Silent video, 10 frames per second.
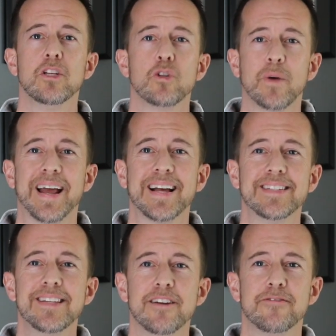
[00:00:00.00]
So it
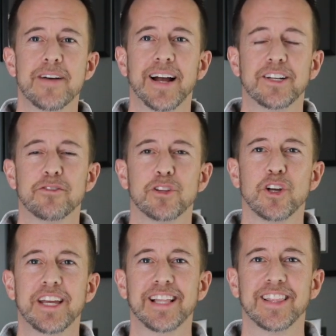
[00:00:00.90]
has the effect of
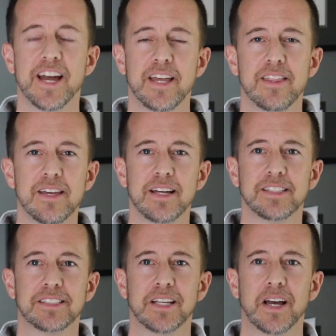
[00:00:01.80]
looking like
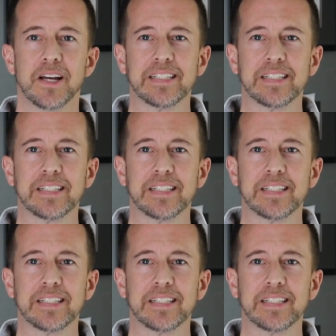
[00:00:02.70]
this.